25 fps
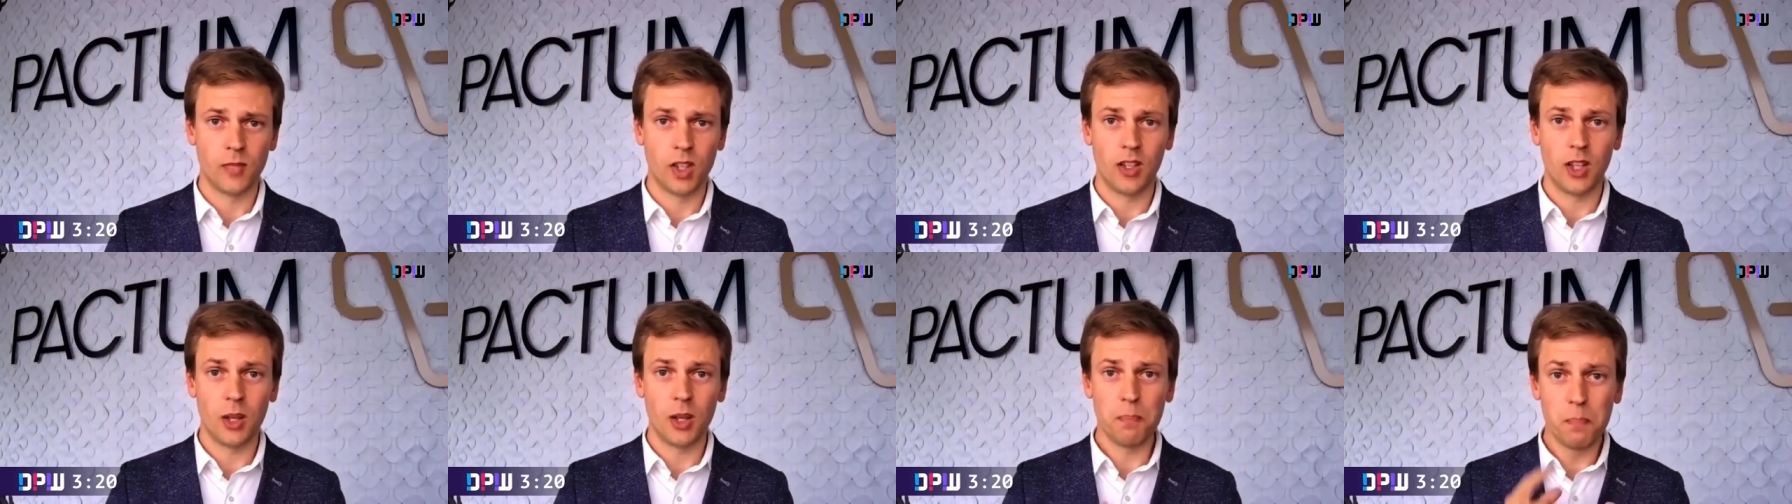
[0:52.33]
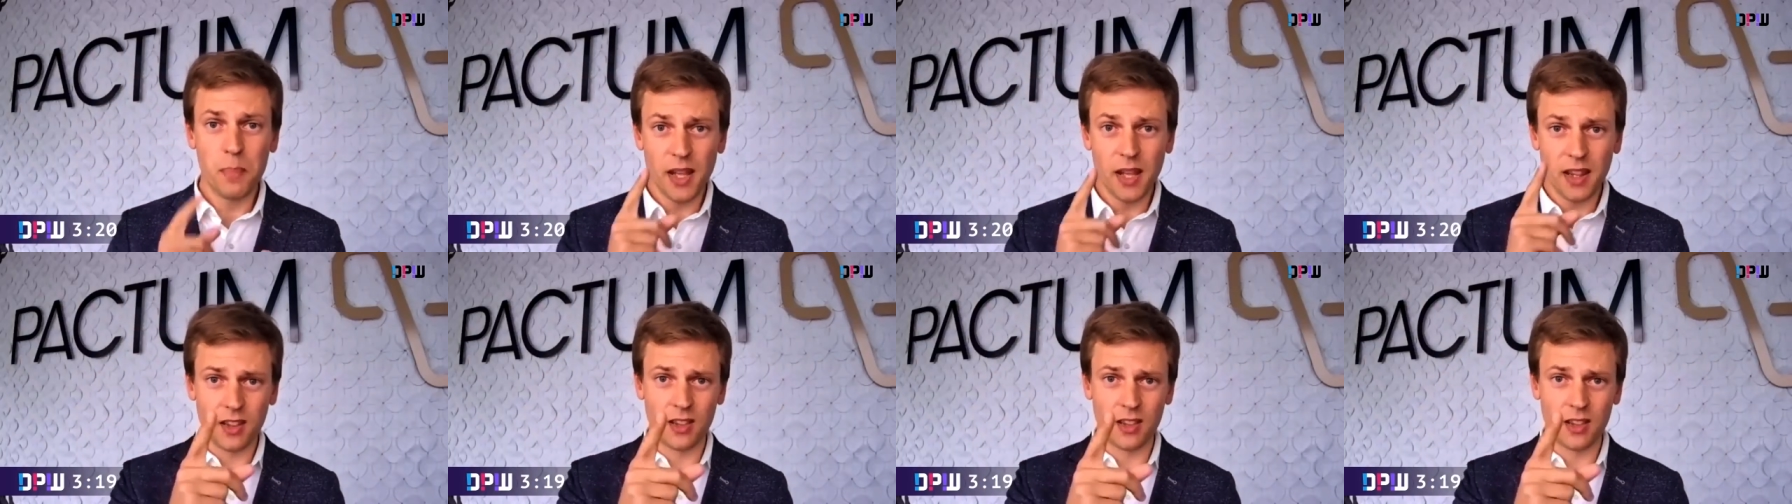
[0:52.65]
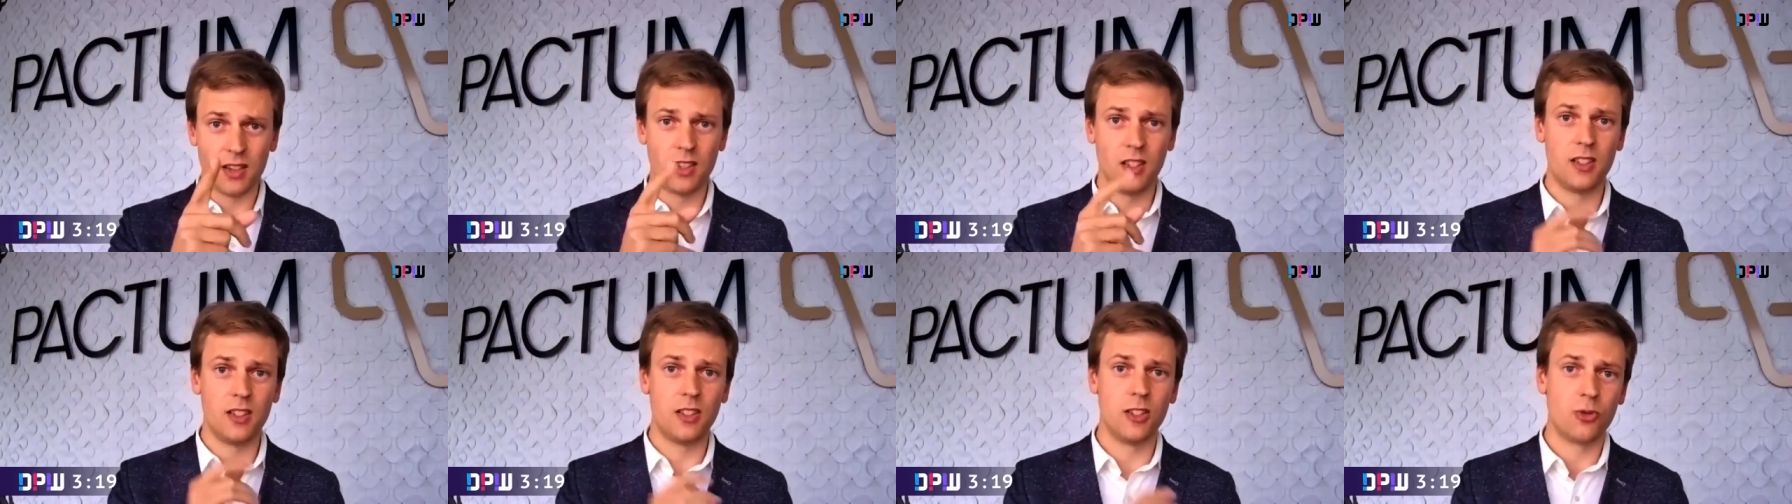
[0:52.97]
And I bet
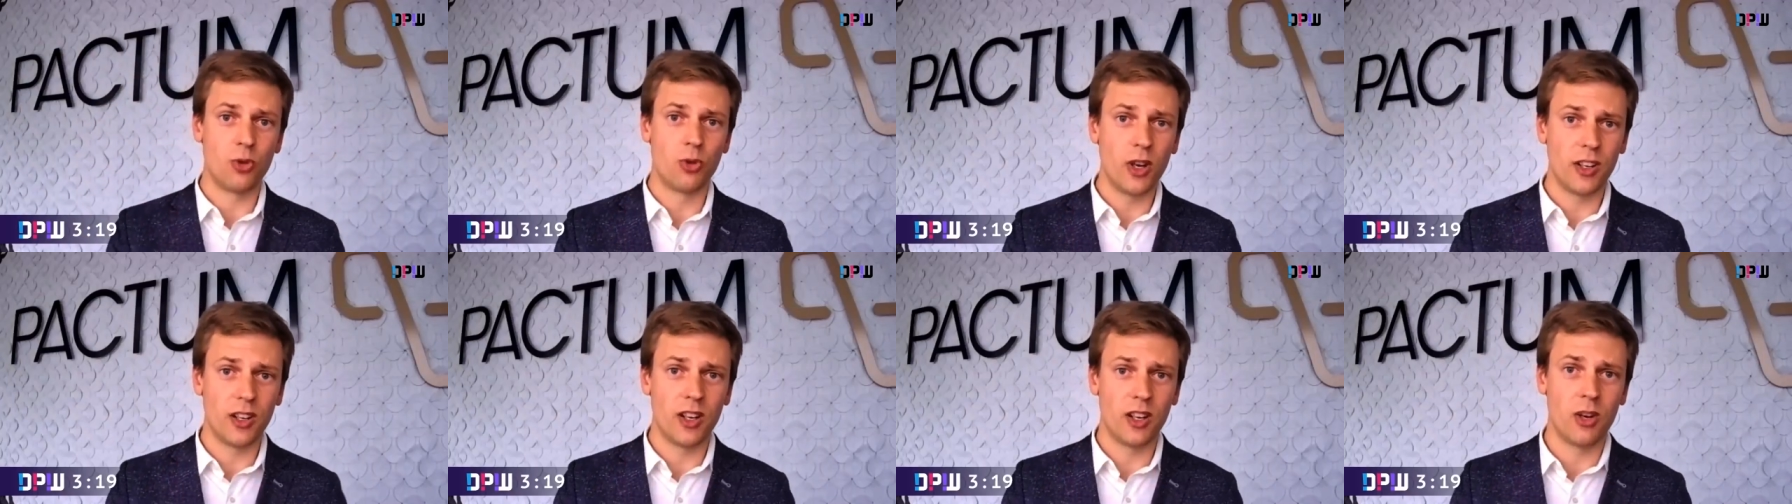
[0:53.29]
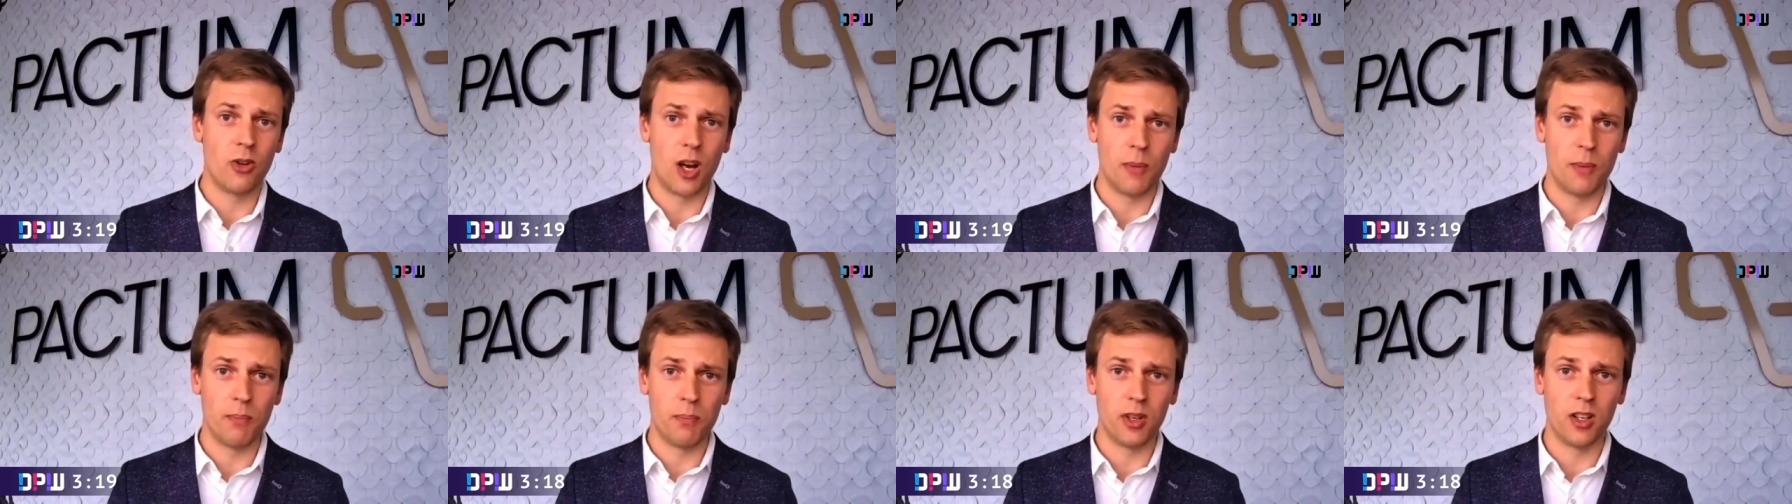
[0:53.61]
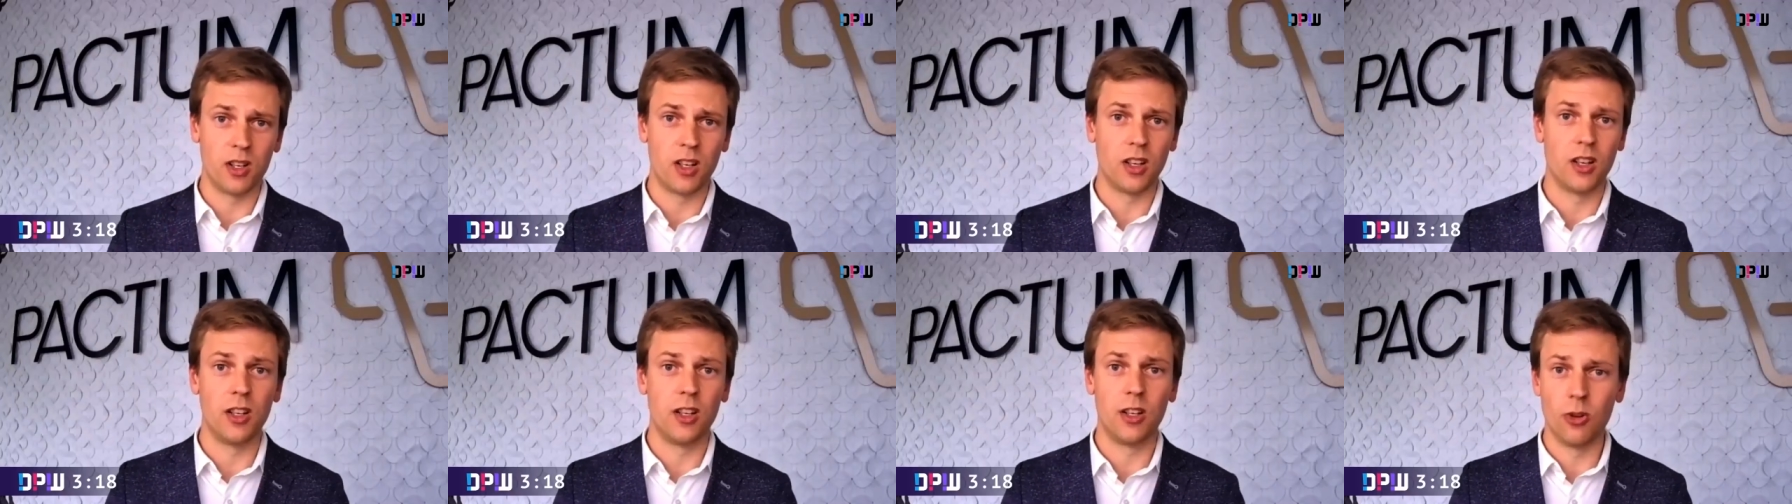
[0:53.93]
this is right now
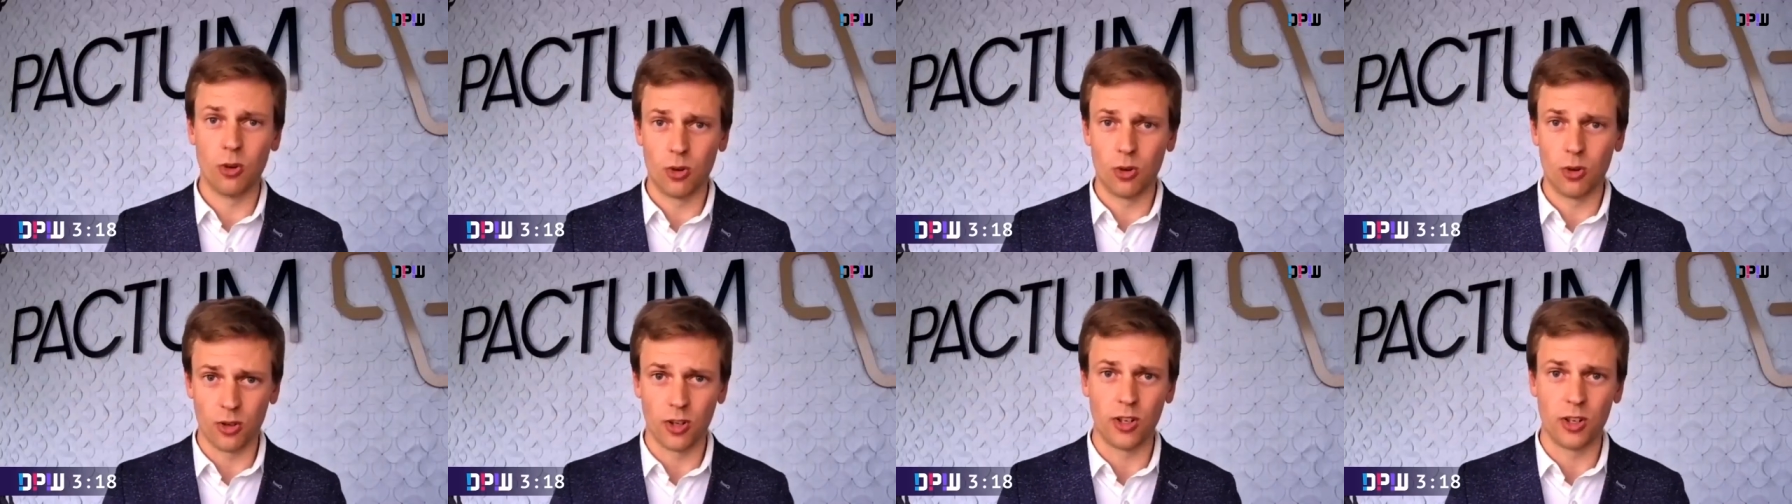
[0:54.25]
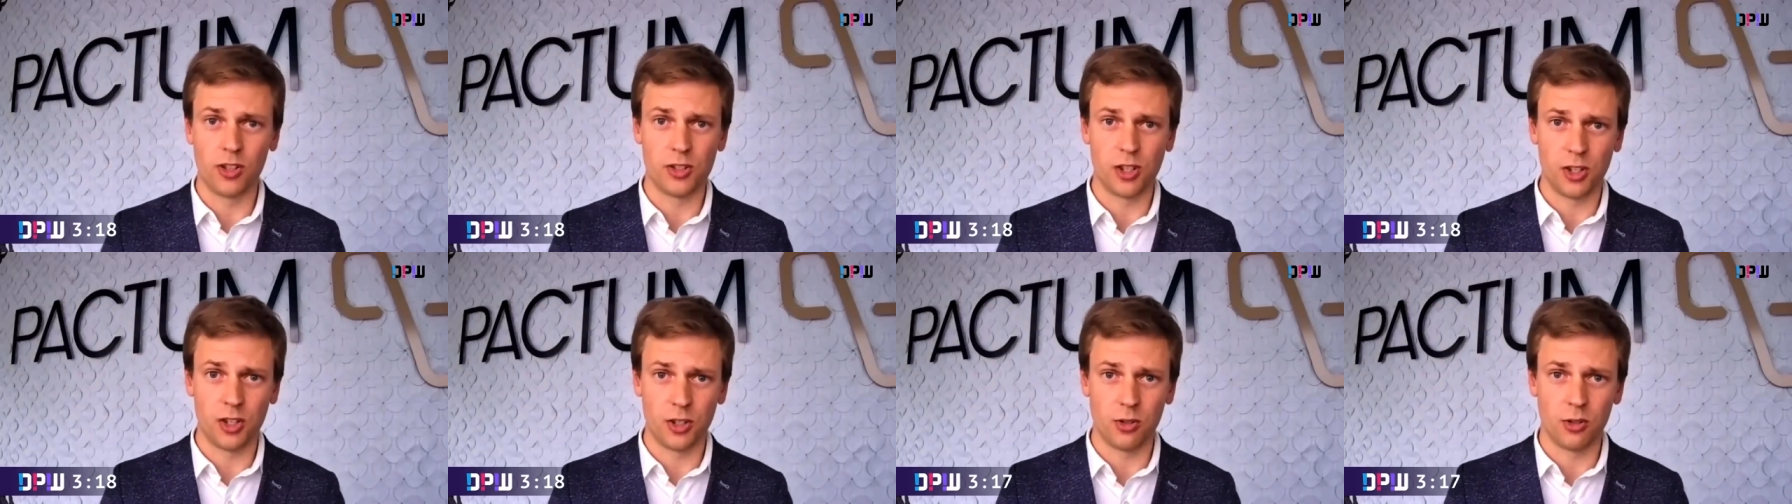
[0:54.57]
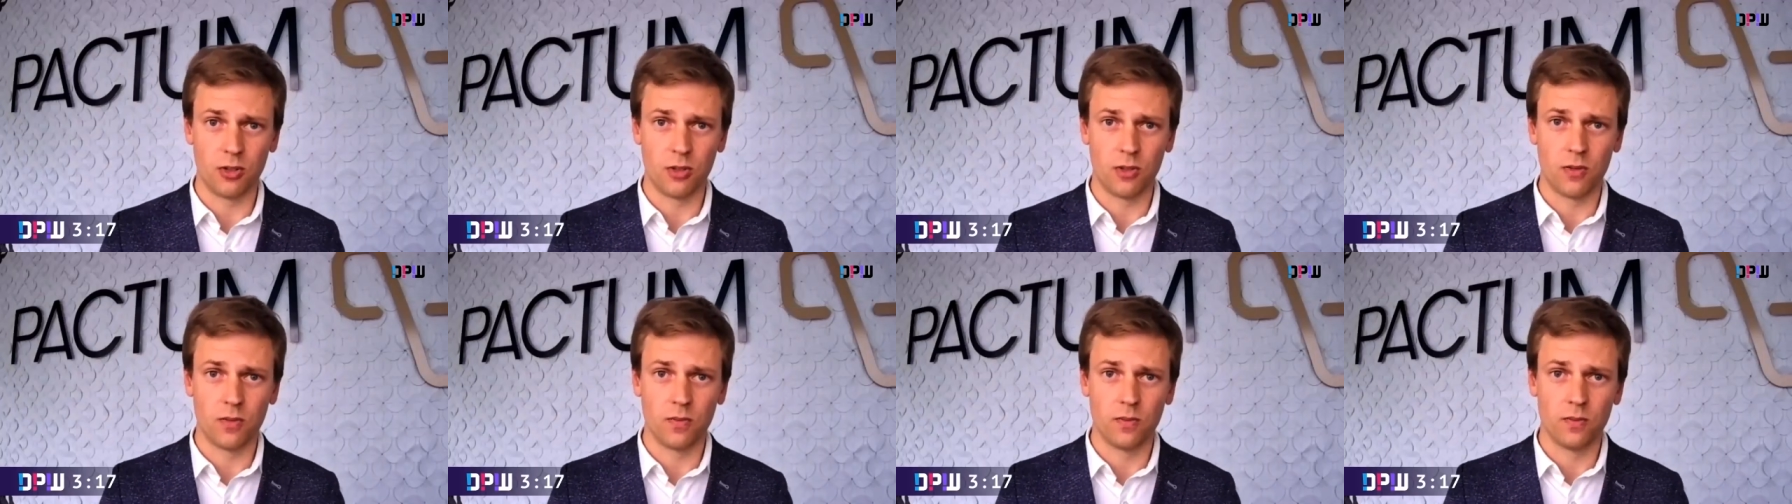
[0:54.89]
happening in your
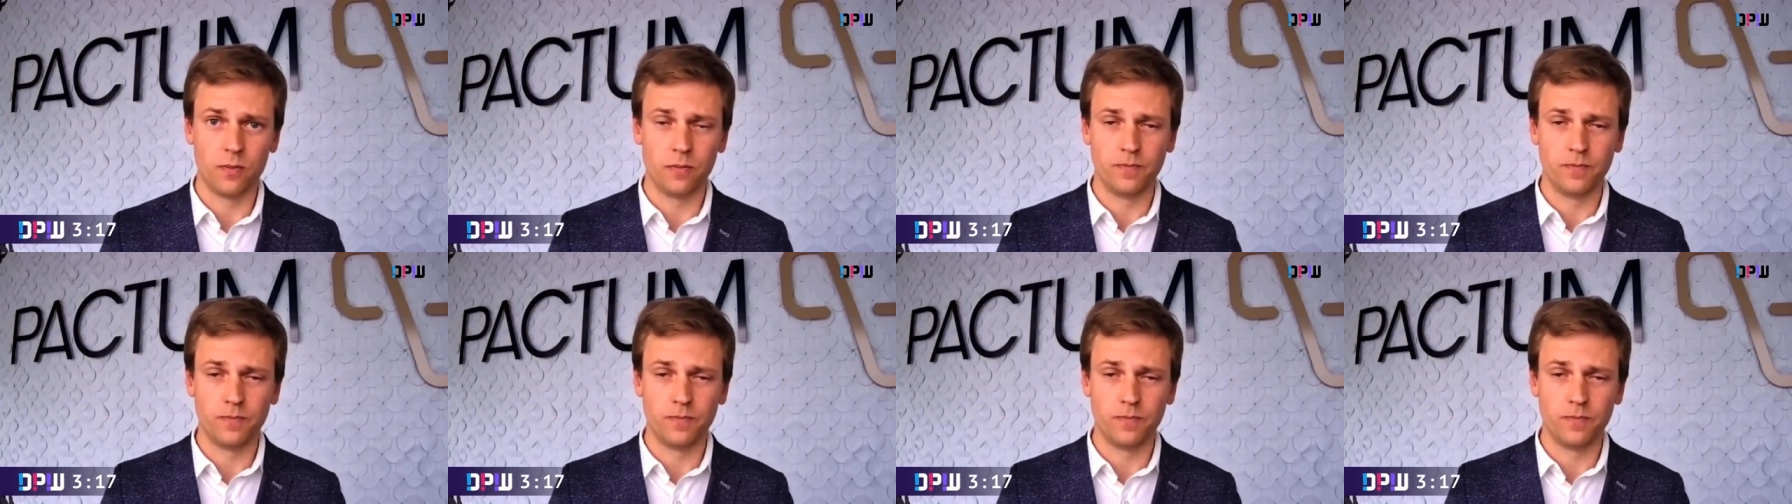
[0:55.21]
organization.